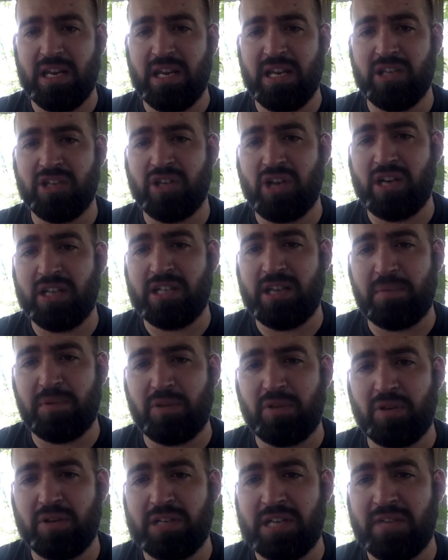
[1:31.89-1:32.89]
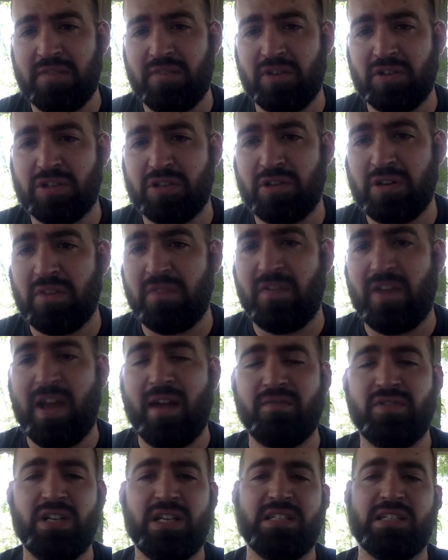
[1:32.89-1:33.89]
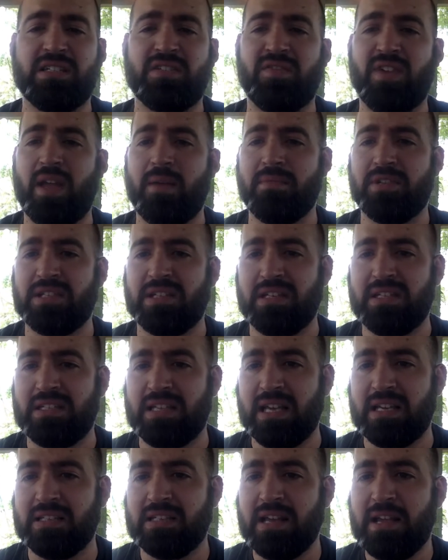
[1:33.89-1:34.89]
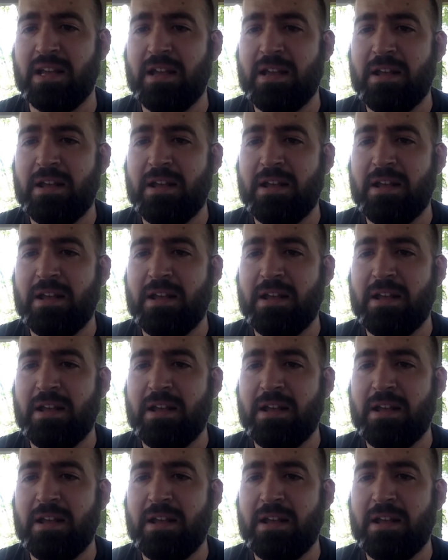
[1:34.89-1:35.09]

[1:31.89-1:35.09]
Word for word: In John chapter 13, verse 35, Jesus famously says,